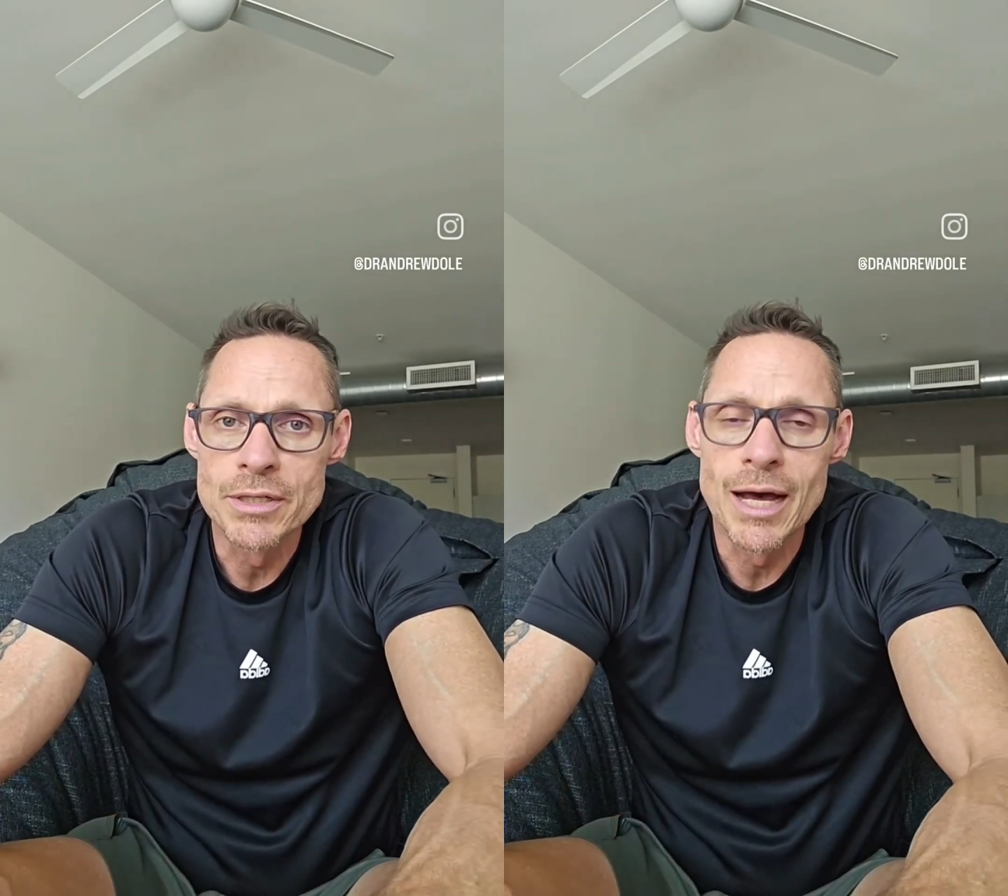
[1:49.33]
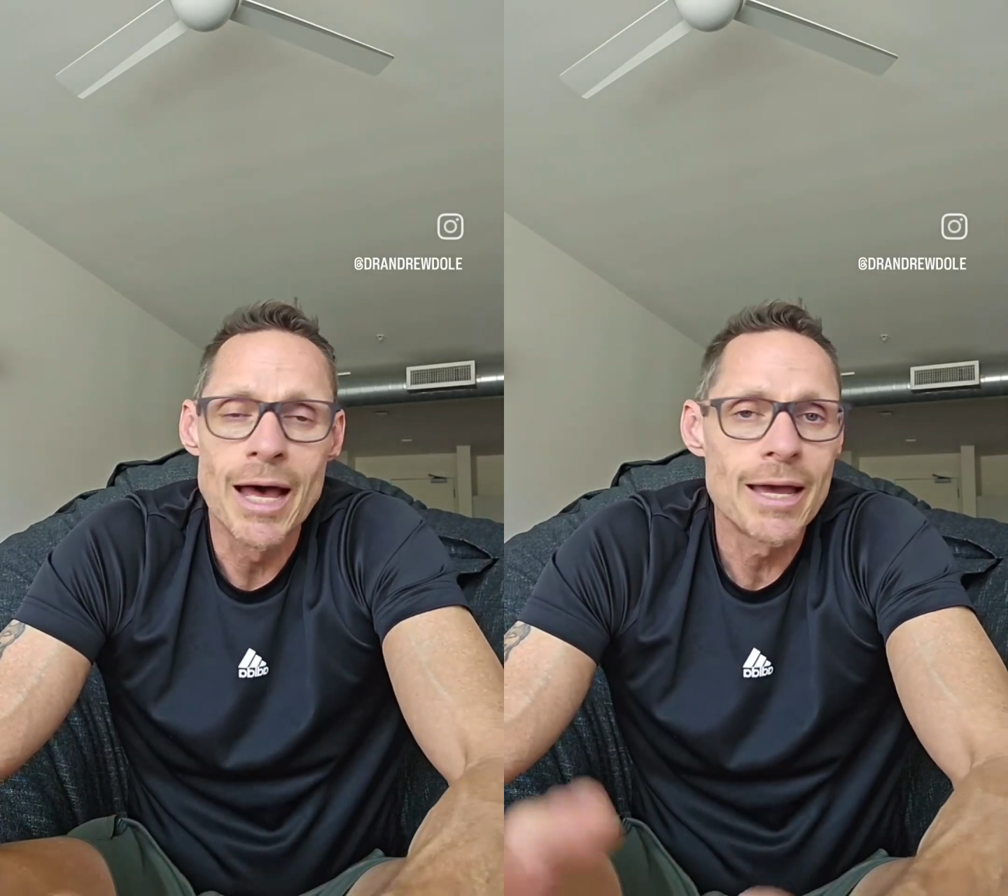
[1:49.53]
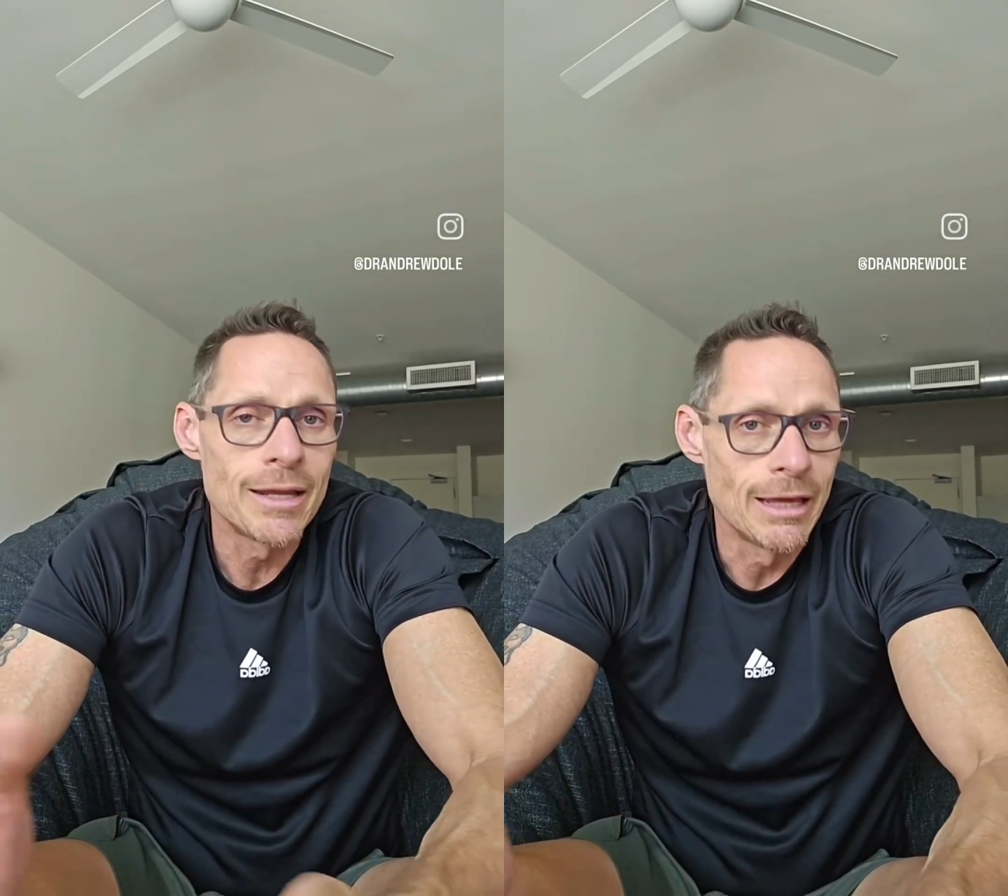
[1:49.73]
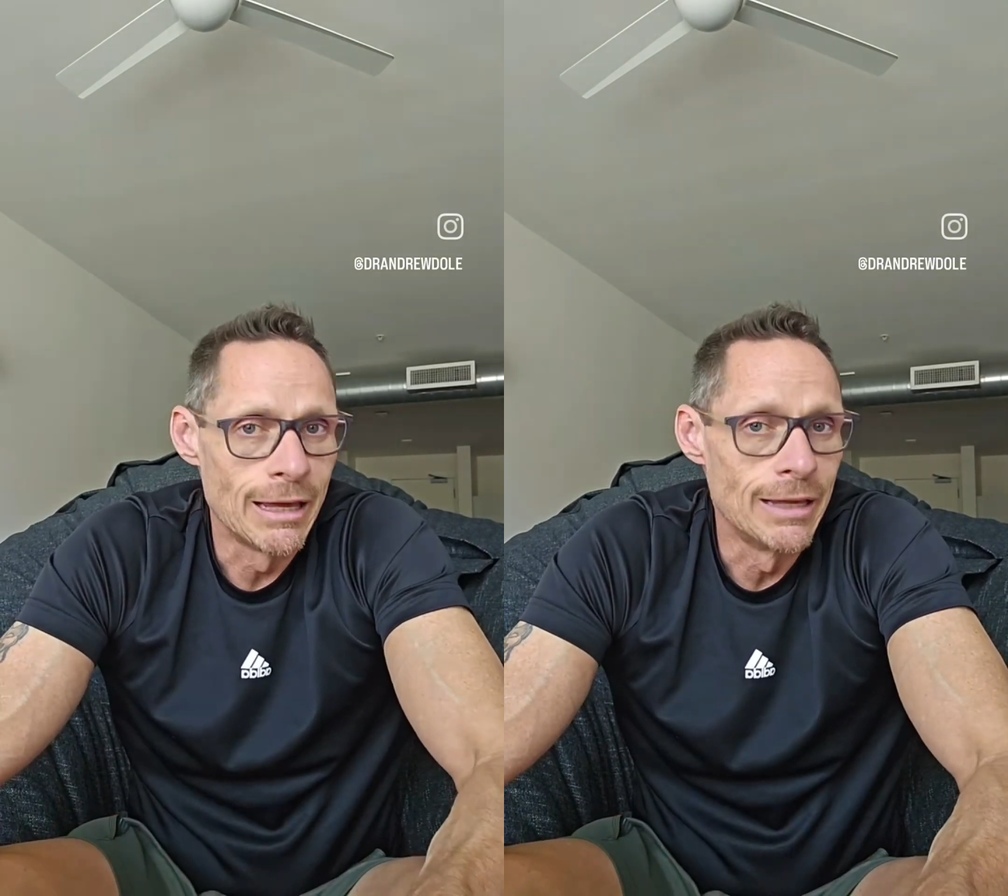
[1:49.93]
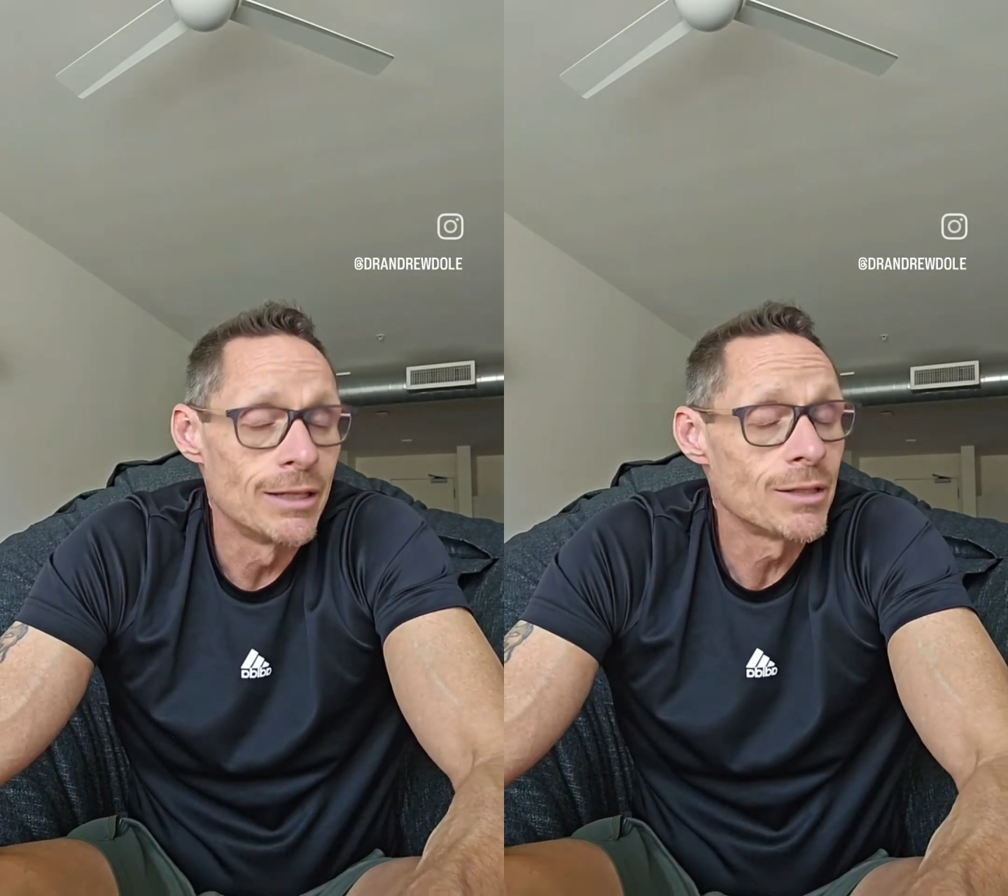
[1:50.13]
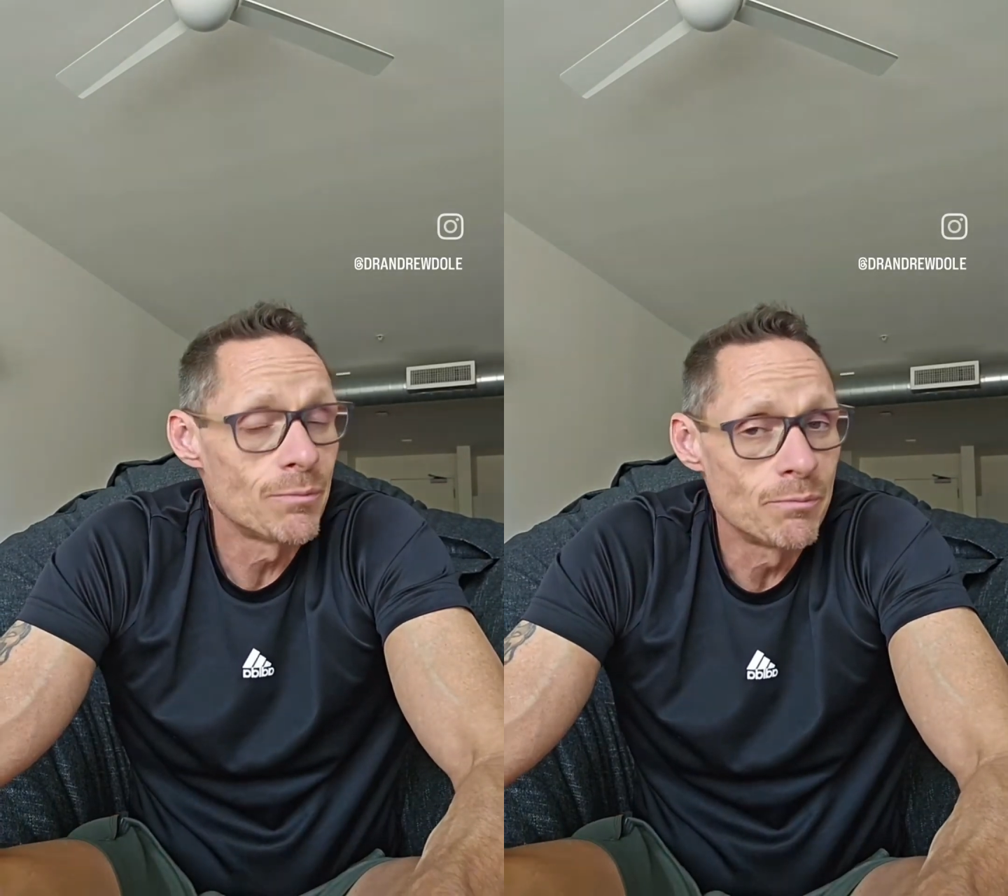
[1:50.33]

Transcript: diet is